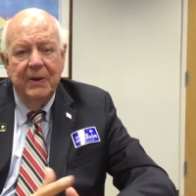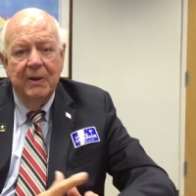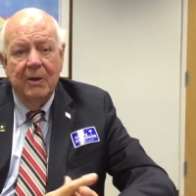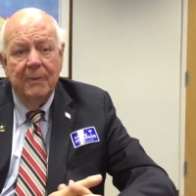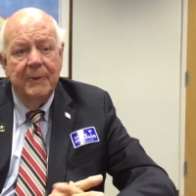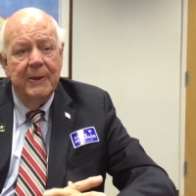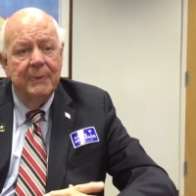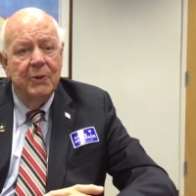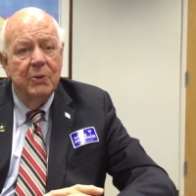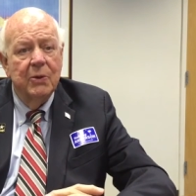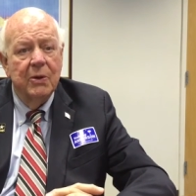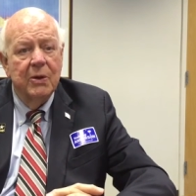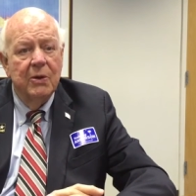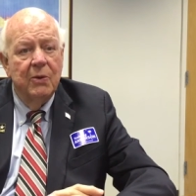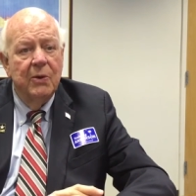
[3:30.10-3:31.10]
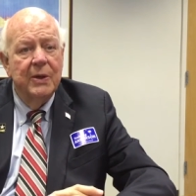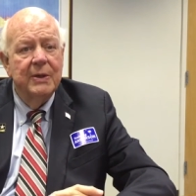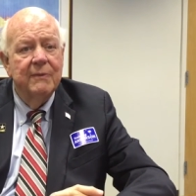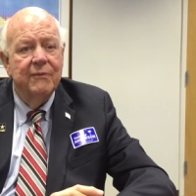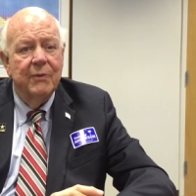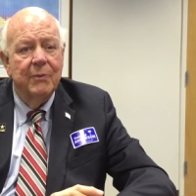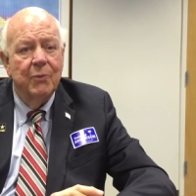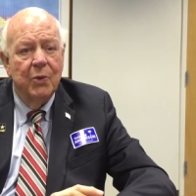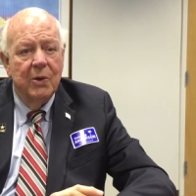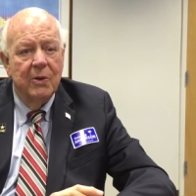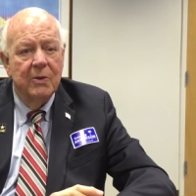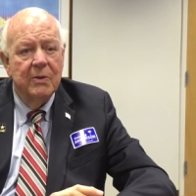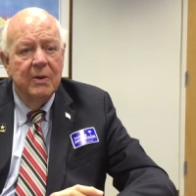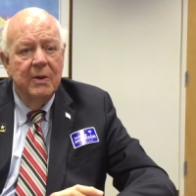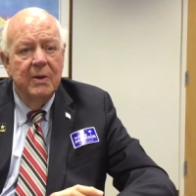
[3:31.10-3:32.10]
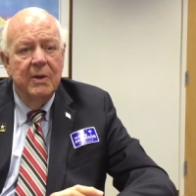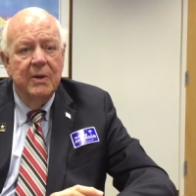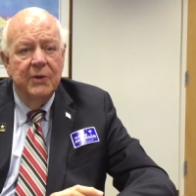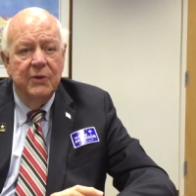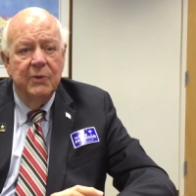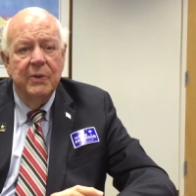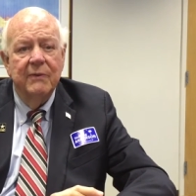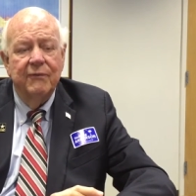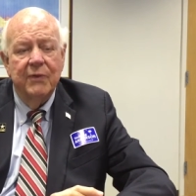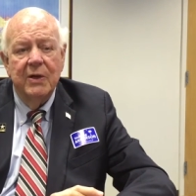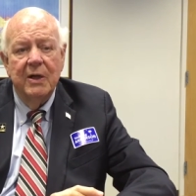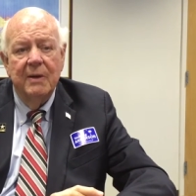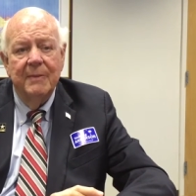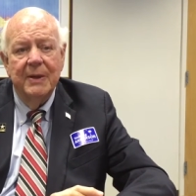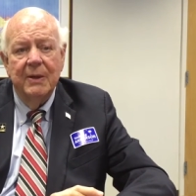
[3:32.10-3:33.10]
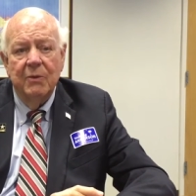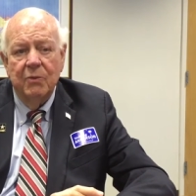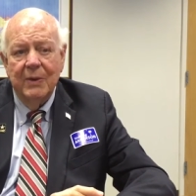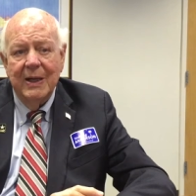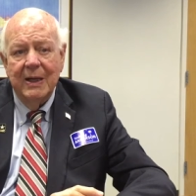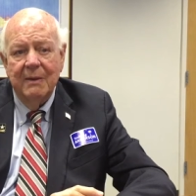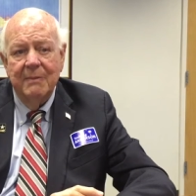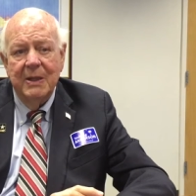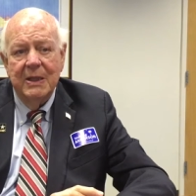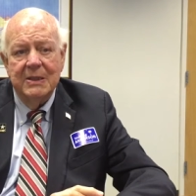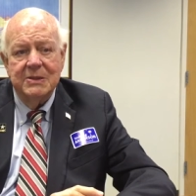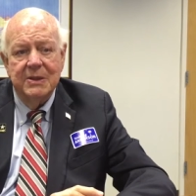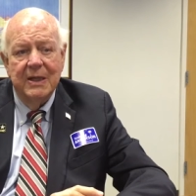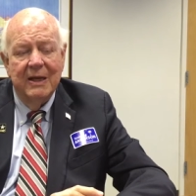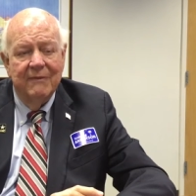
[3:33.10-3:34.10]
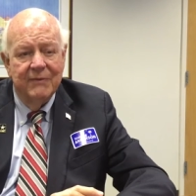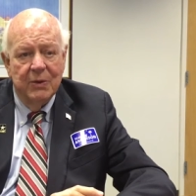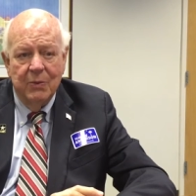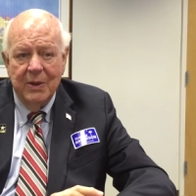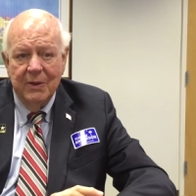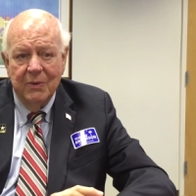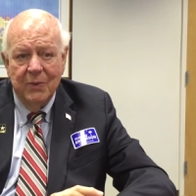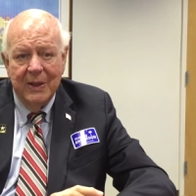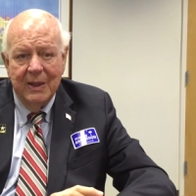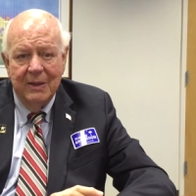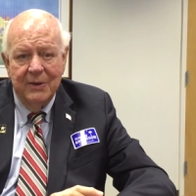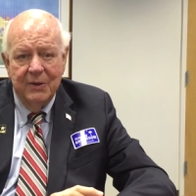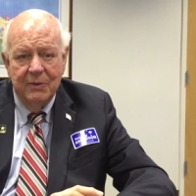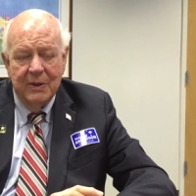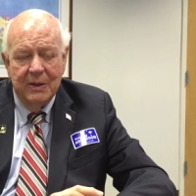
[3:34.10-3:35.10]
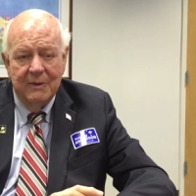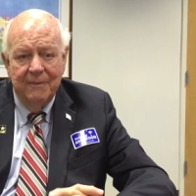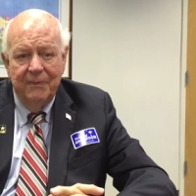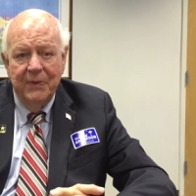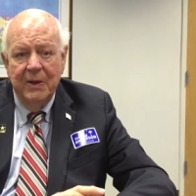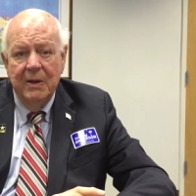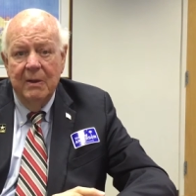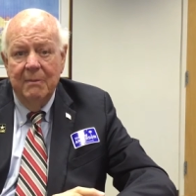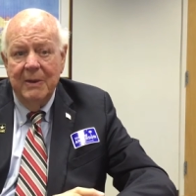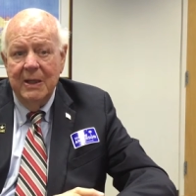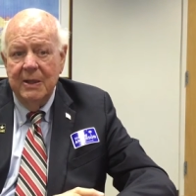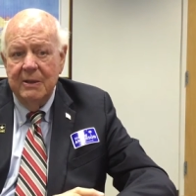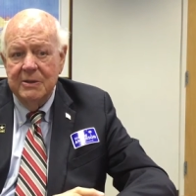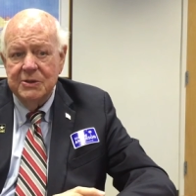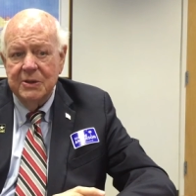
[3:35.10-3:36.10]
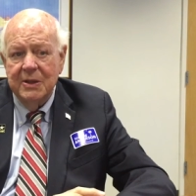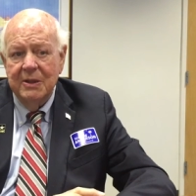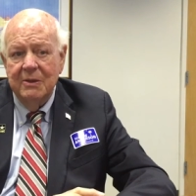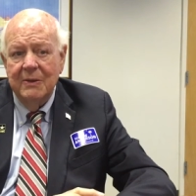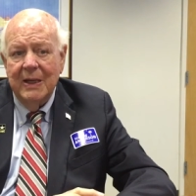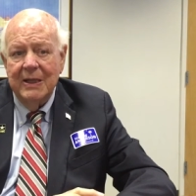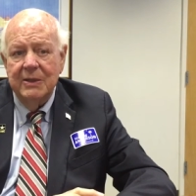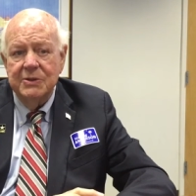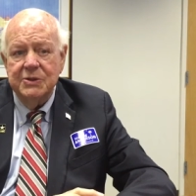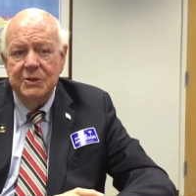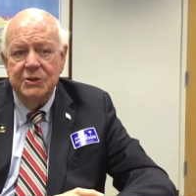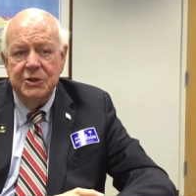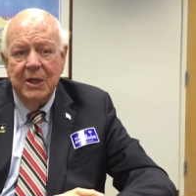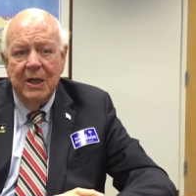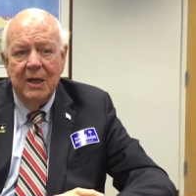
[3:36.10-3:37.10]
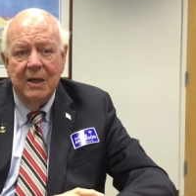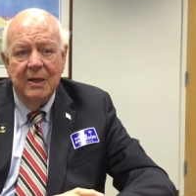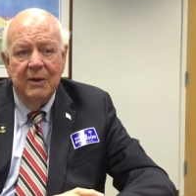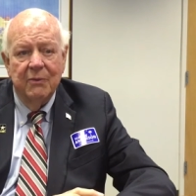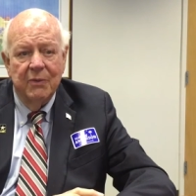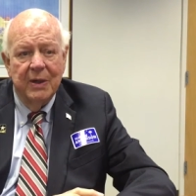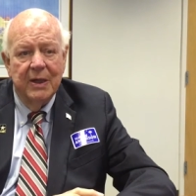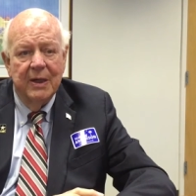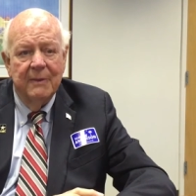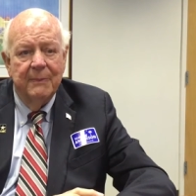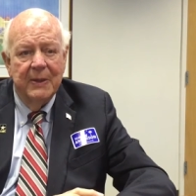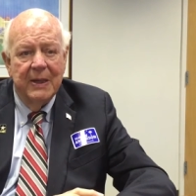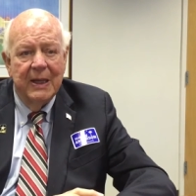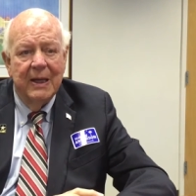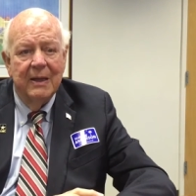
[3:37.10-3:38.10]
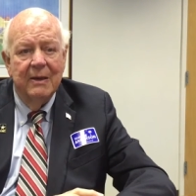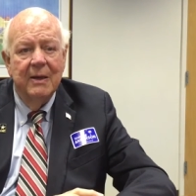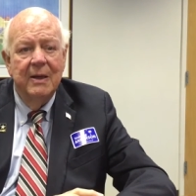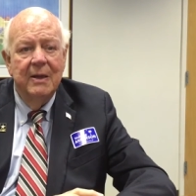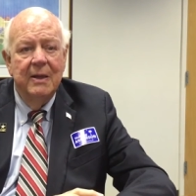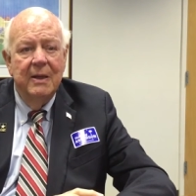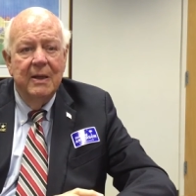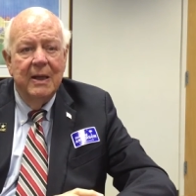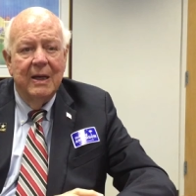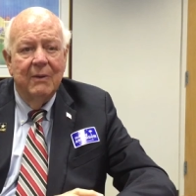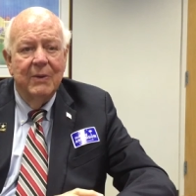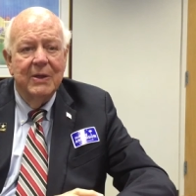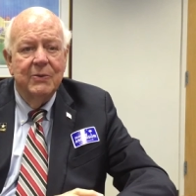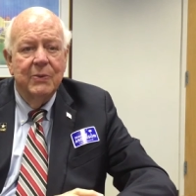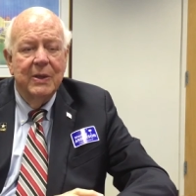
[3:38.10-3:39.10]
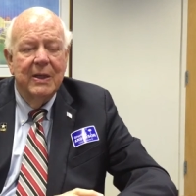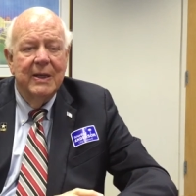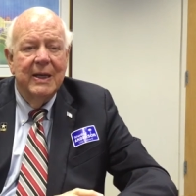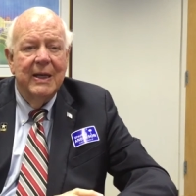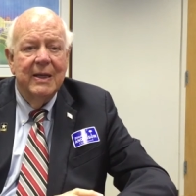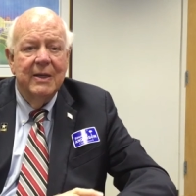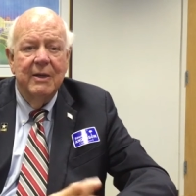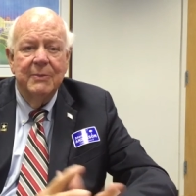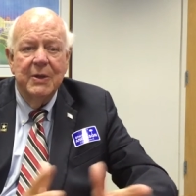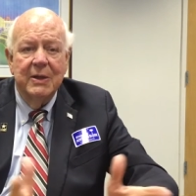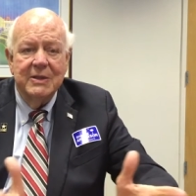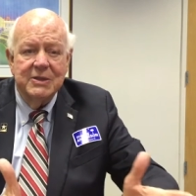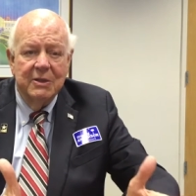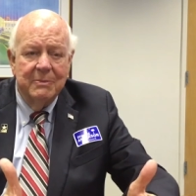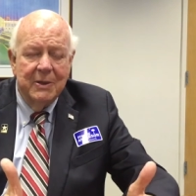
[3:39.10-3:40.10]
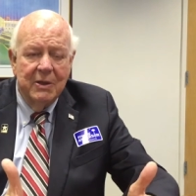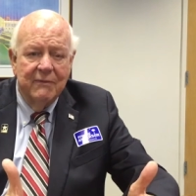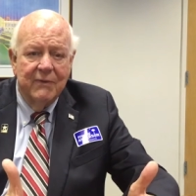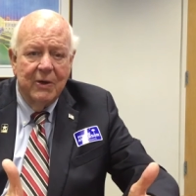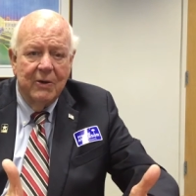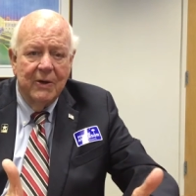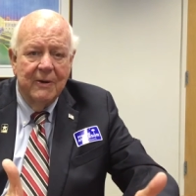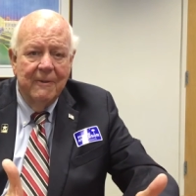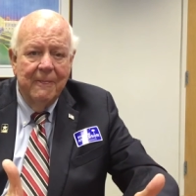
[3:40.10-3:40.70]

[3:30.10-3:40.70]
are people who are going from work to and from and don't ride a bus and have no other way to do it. Many years ago, I used to jog and run up and down Highway 29, W.O. Ezell Boulevard.